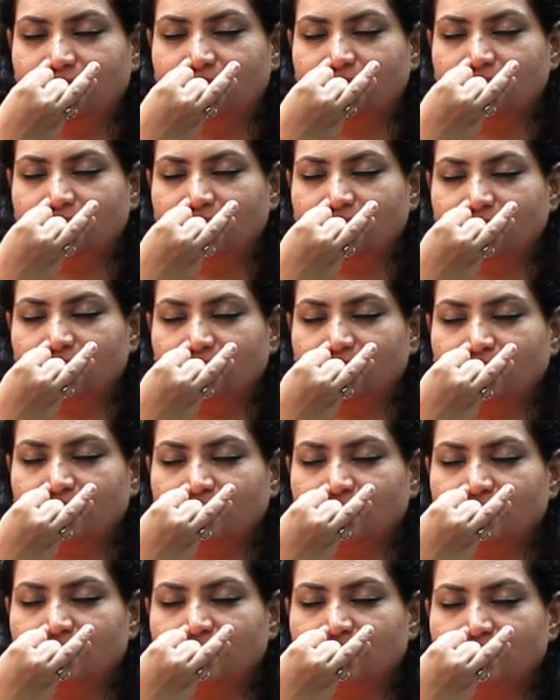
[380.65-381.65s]

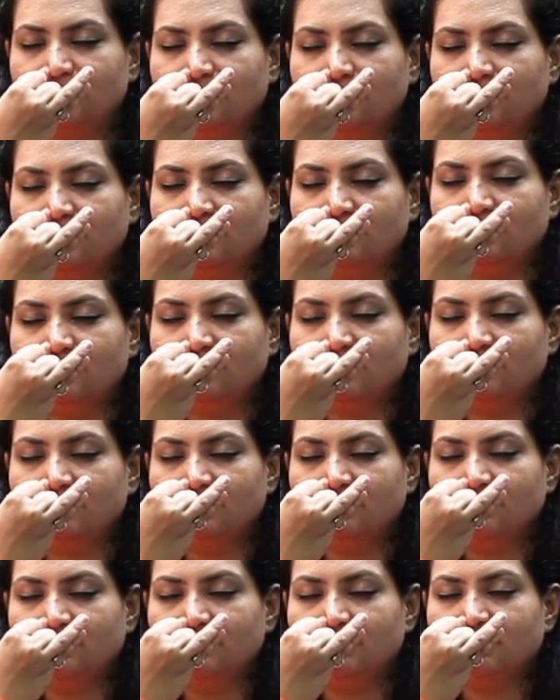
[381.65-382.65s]

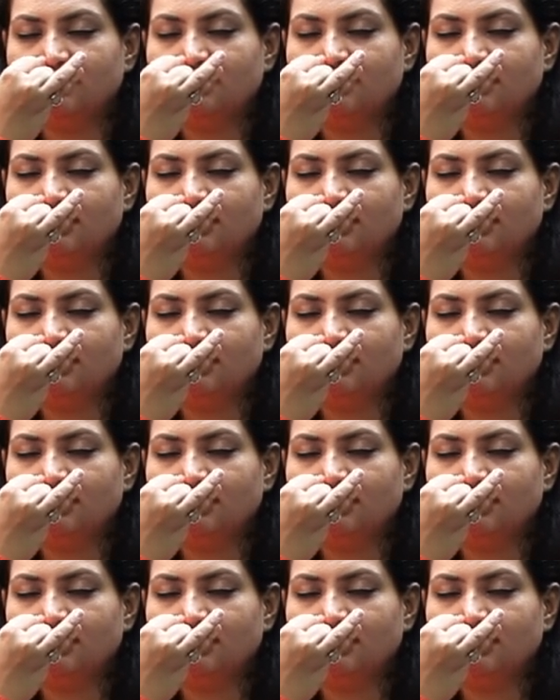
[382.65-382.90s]
Nothing is said.